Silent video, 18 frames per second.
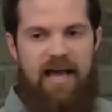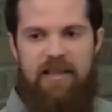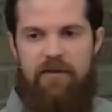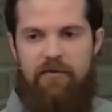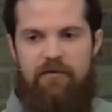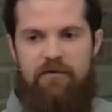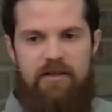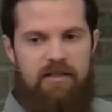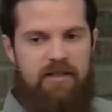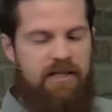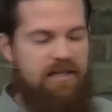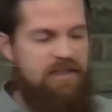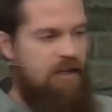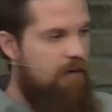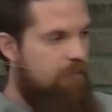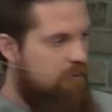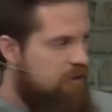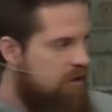and the
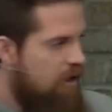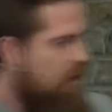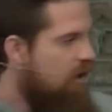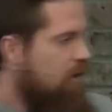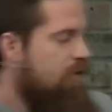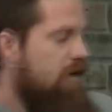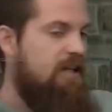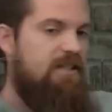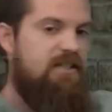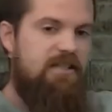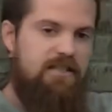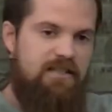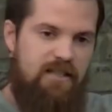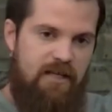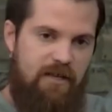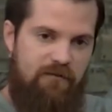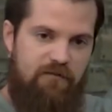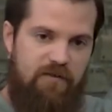feelings of love and
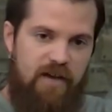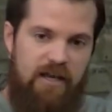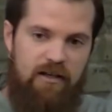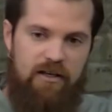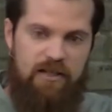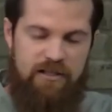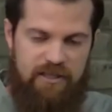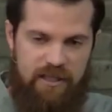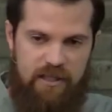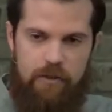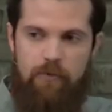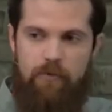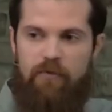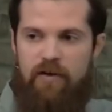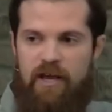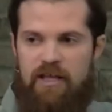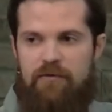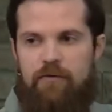continued
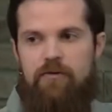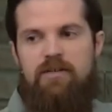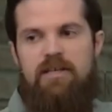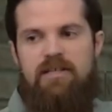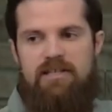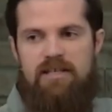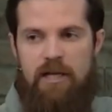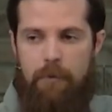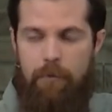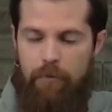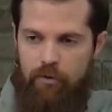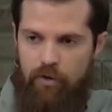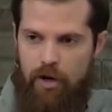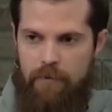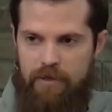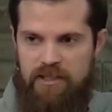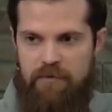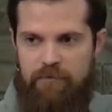faithfulness and a
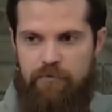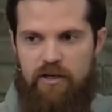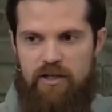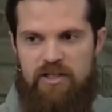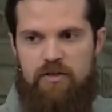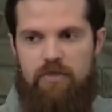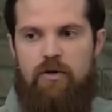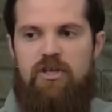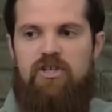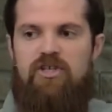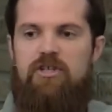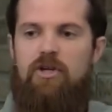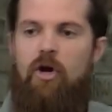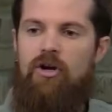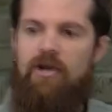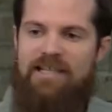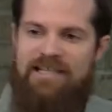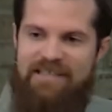promise of restoration
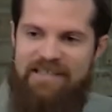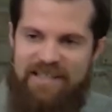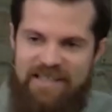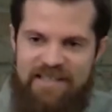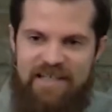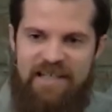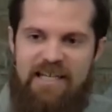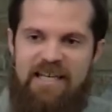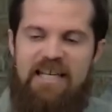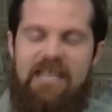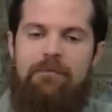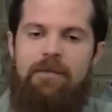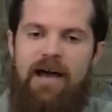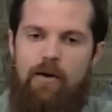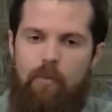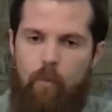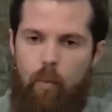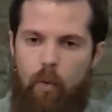are existing in
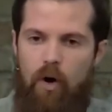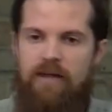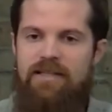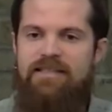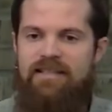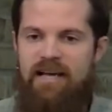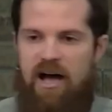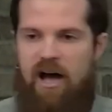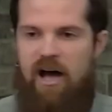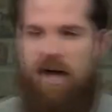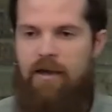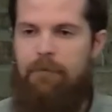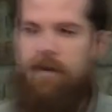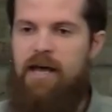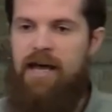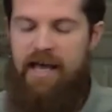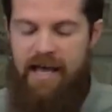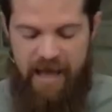him at one
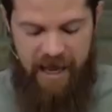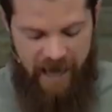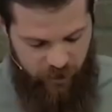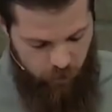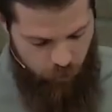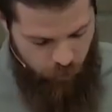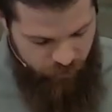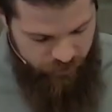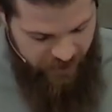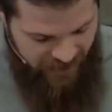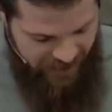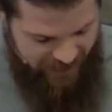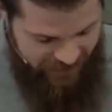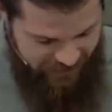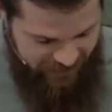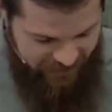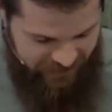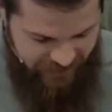time and
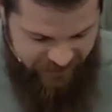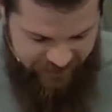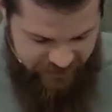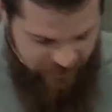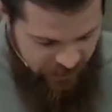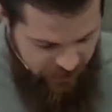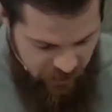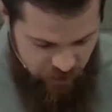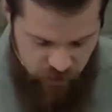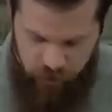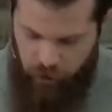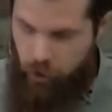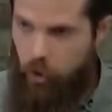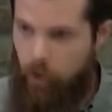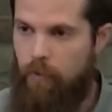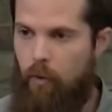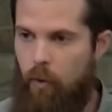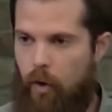creating this
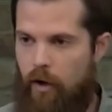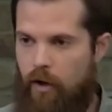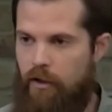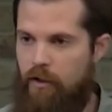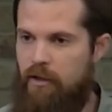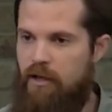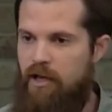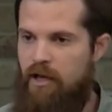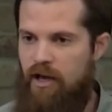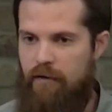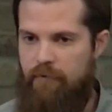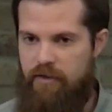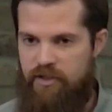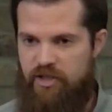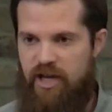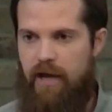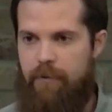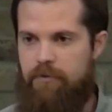turmoil of
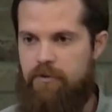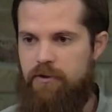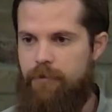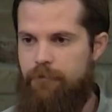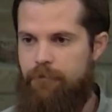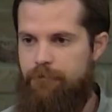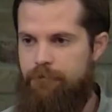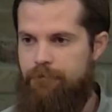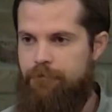a chapter.